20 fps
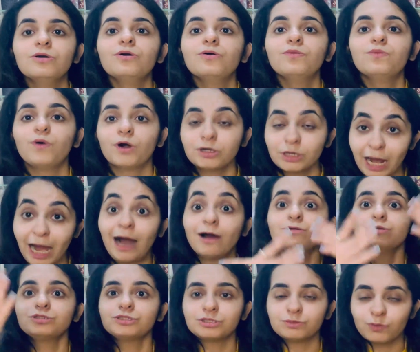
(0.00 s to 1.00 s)
what
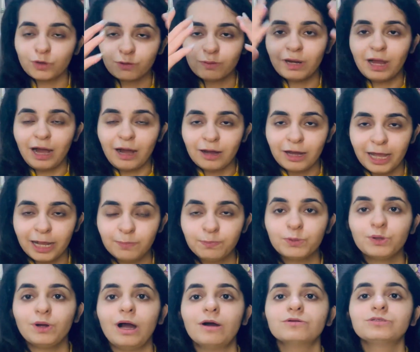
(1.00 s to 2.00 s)
will help
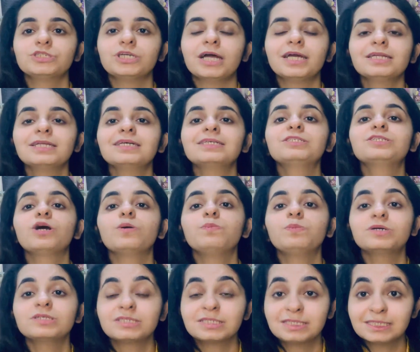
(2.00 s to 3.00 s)
you outshine is your
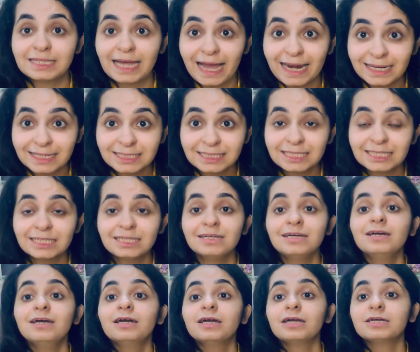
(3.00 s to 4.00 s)
personality,
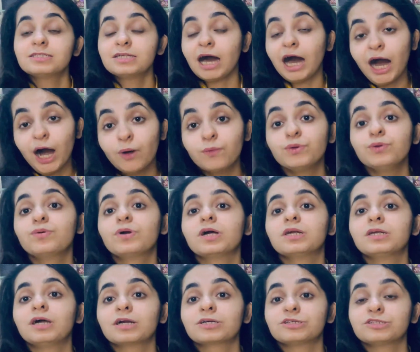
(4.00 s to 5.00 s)
is how you
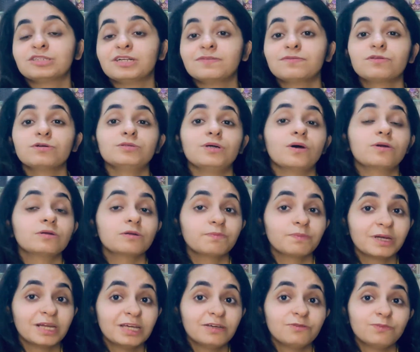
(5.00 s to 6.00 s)
conduct yourself throughout.
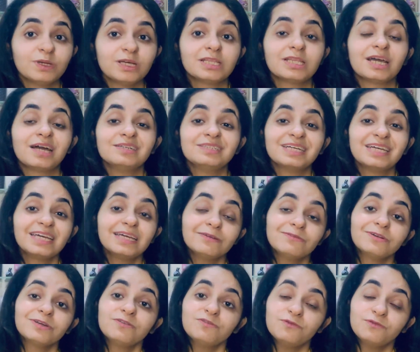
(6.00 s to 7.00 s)
Believe me, they are
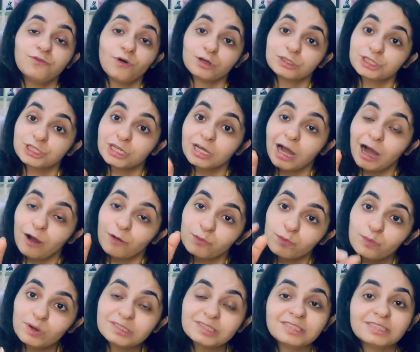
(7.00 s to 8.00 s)
even watching how
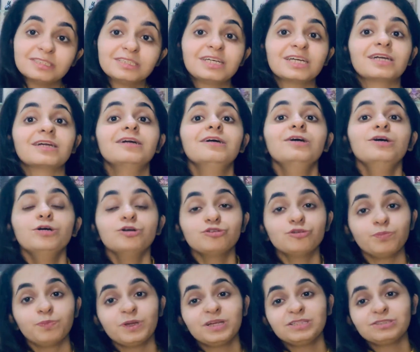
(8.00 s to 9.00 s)
you are sitting.
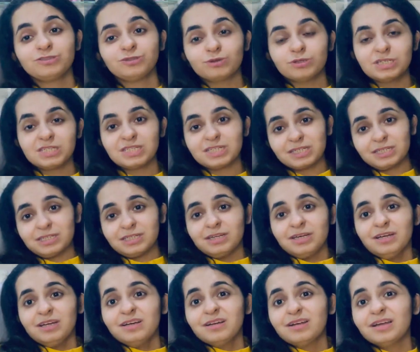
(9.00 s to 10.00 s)
So please don't sit
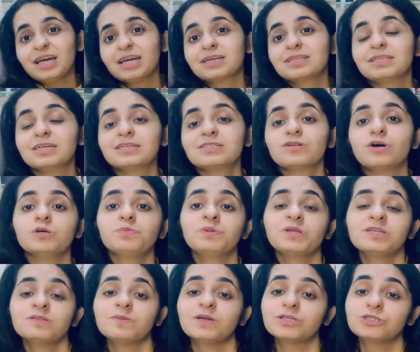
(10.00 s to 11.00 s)
like this, or
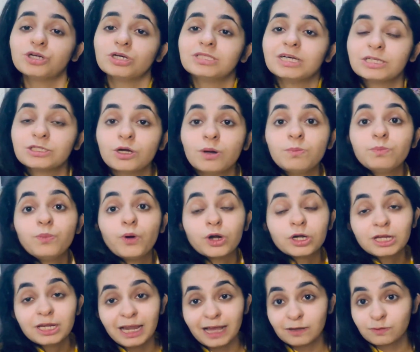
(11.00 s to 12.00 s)
please make sure that your
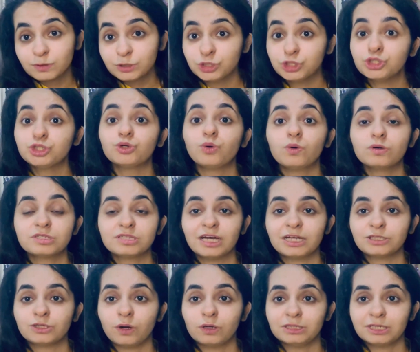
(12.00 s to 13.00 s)
body language shows
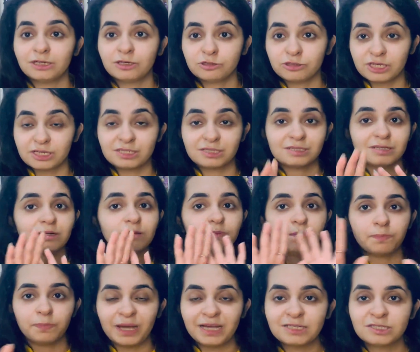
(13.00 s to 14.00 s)
that you're interested.
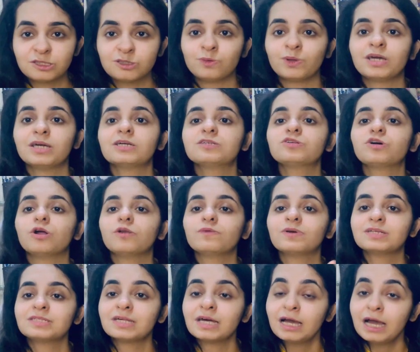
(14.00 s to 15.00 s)
Best way is
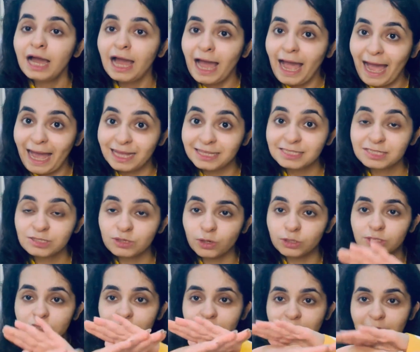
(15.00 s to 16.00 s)
always hands
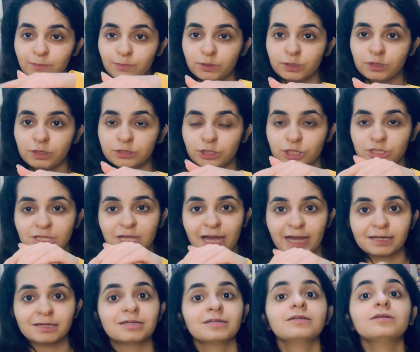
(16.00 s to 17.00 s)
on the table,
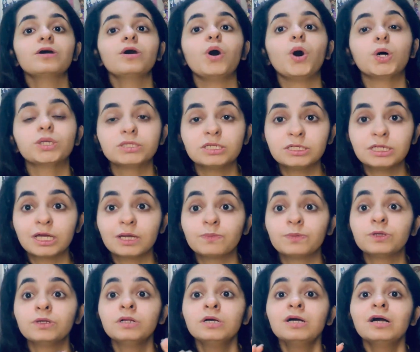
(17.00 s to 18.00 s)
cross-handed on the
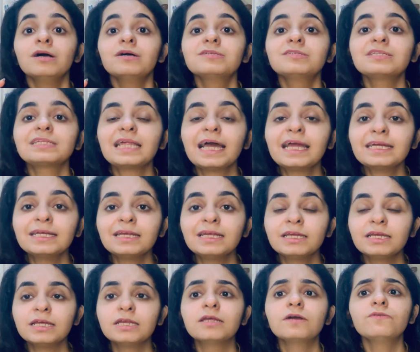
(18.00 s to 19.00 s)
table. slightly
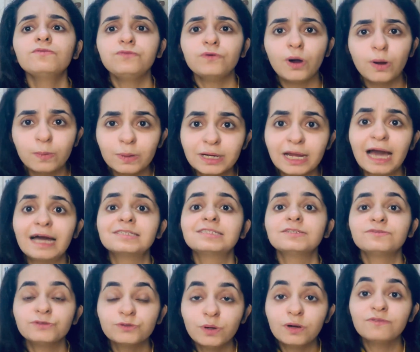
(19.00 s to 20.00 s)
leaning forward as
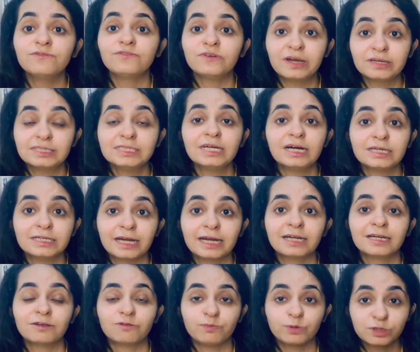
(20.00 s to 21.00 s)
if you are very
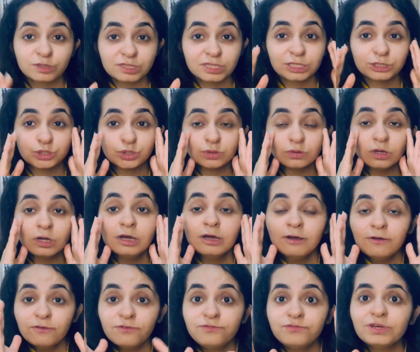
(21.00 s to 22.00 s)
attentive, because they should
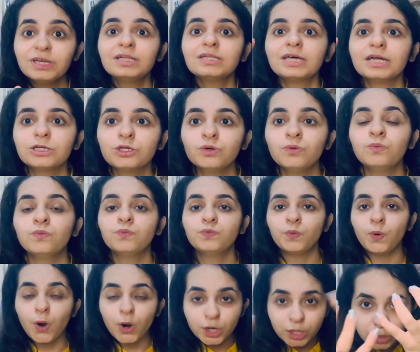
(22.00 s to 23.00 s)
feel that you
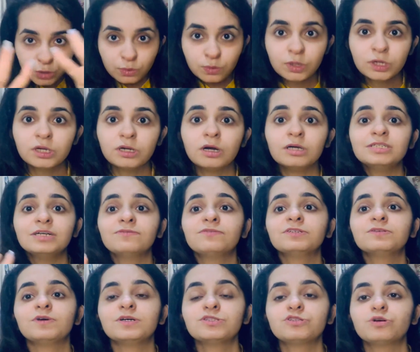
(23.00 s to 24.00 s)
want to hear everyone's